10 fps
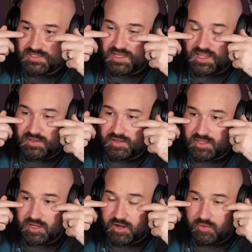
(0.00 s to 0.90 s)
and
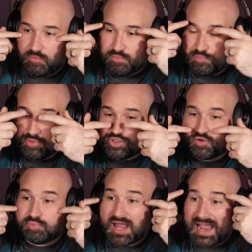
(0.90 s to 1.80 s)
you know sort
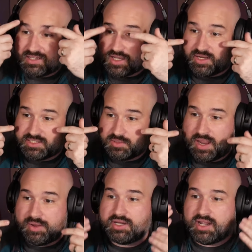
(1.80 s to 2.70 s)
of black sockets
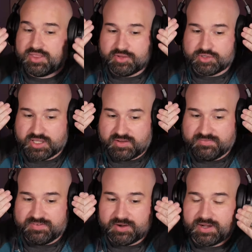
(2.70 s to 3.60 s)
around it, and then there's like
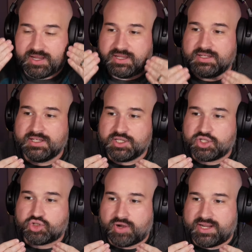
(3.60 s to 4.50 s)
very
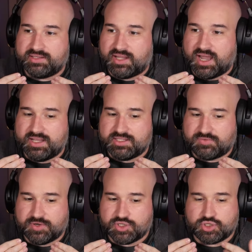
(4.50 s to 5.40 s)
straight lines
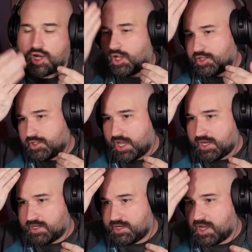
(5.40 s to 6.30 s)
for his jaw
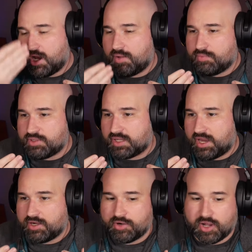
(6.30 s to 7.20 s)
and uh,
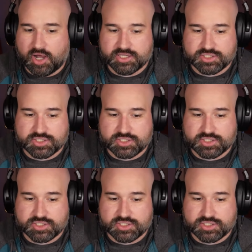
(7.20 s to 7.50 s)
line on on his